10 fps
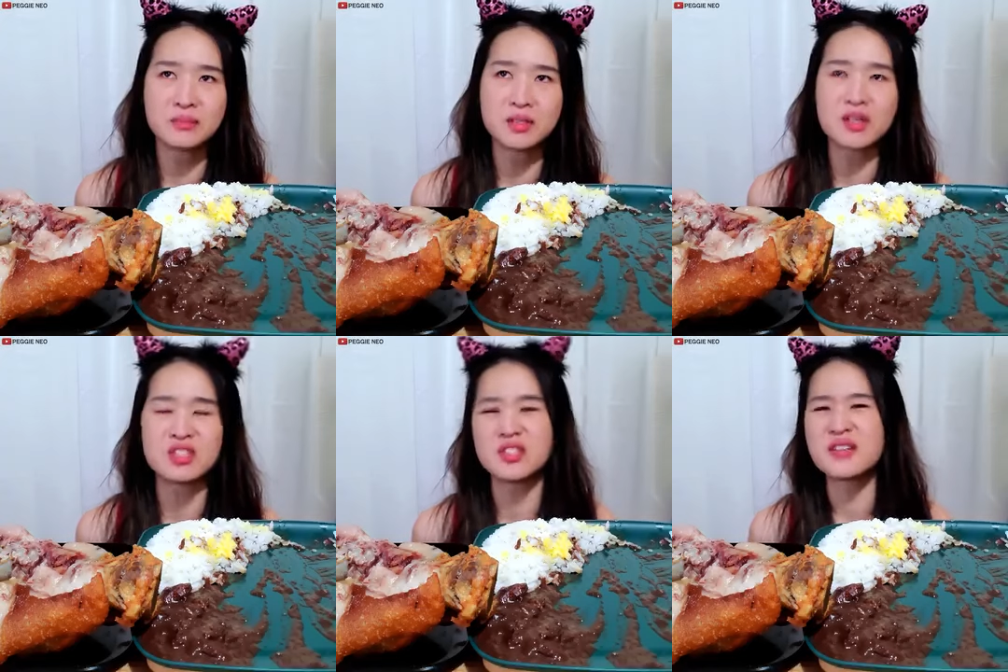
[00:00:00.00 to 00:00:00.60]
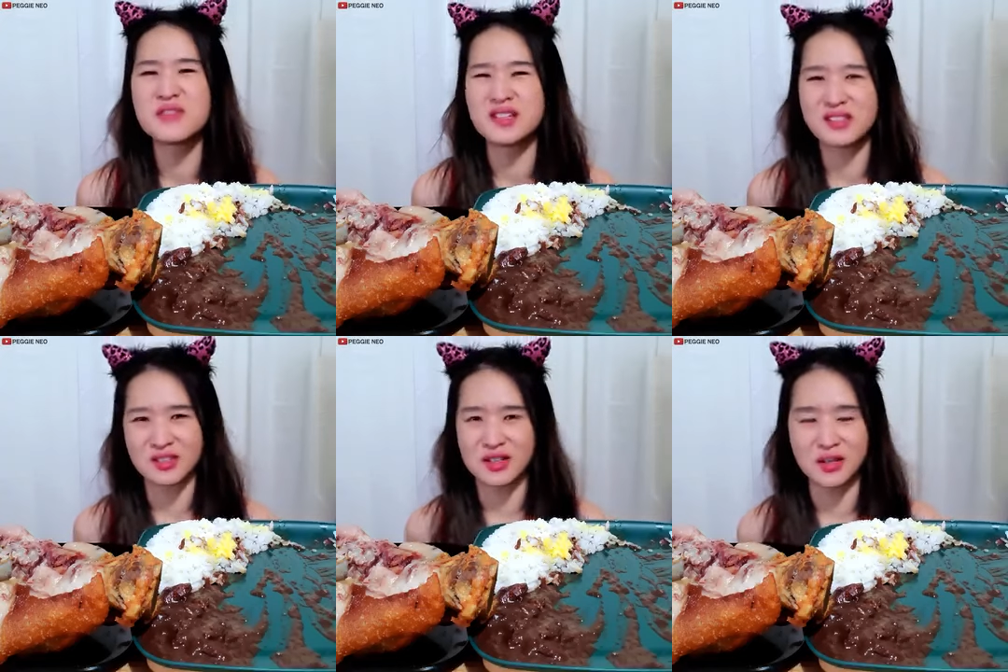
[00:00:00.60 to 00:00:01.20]
Okay, chicken feet
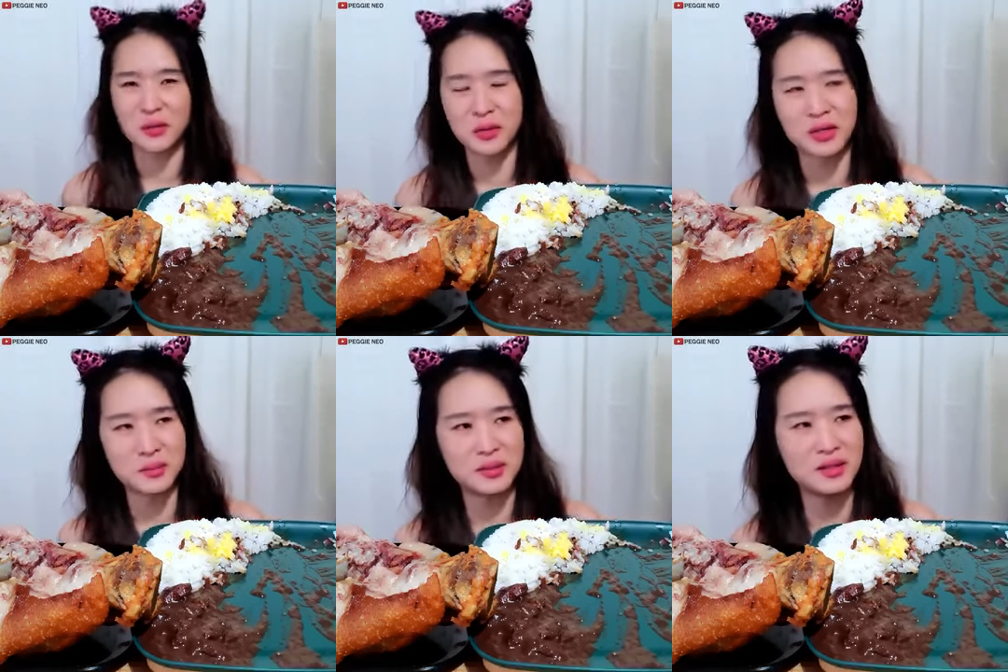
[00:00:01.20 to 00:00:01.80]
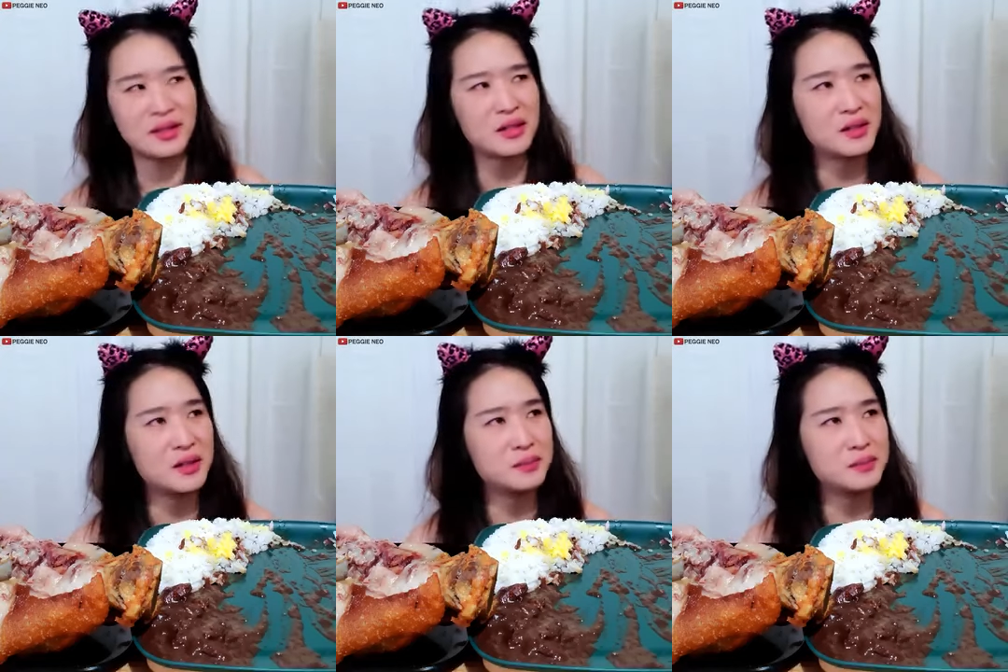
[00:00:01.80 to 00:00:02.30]
is not that weird, but like